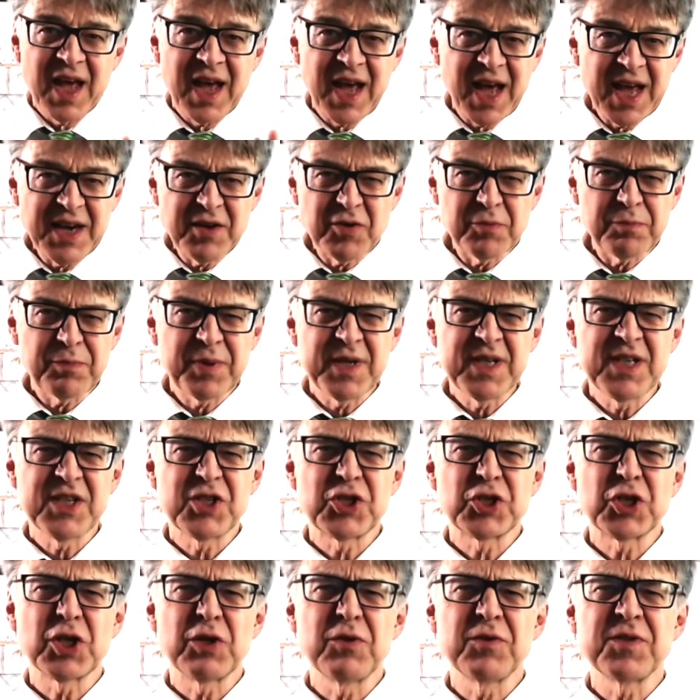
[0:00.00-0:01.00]
Entropy
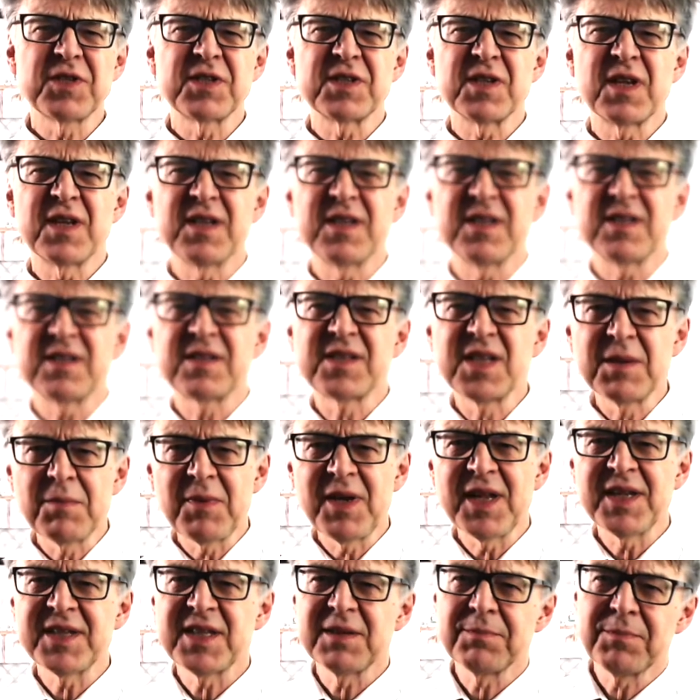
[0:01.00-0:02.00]
shows
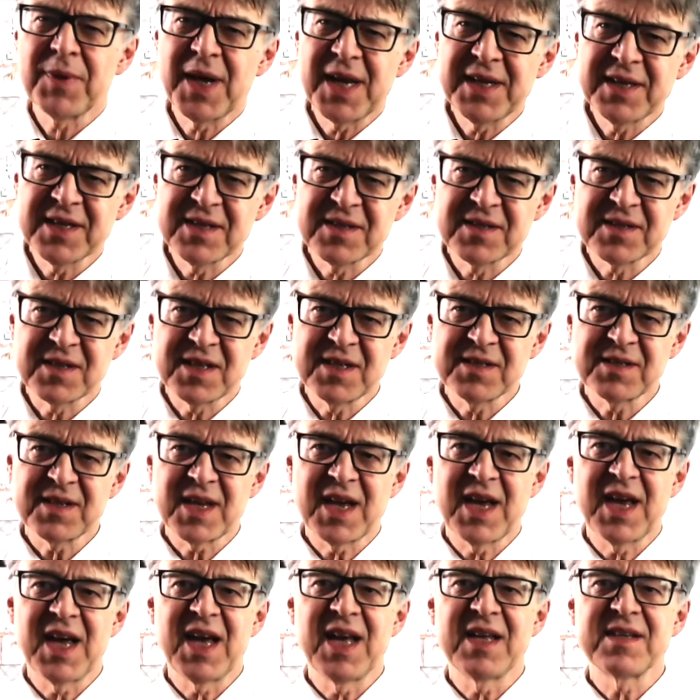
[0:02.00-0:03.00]
similar dependencies
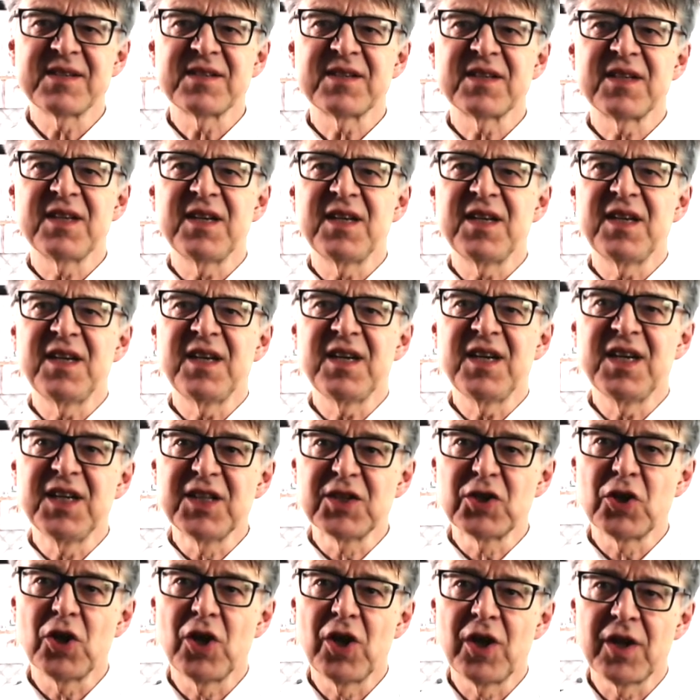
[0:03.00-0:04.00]
as
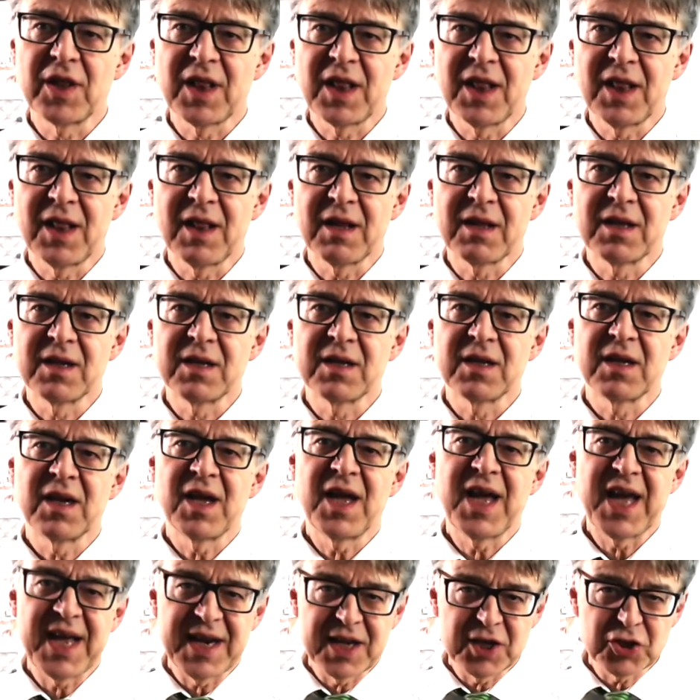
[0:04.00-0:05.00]
internal
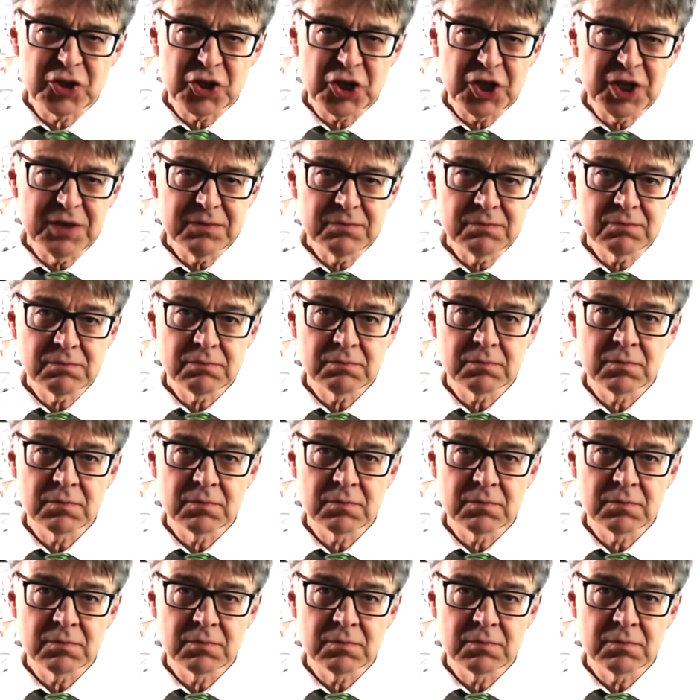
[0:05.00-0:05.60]
energy,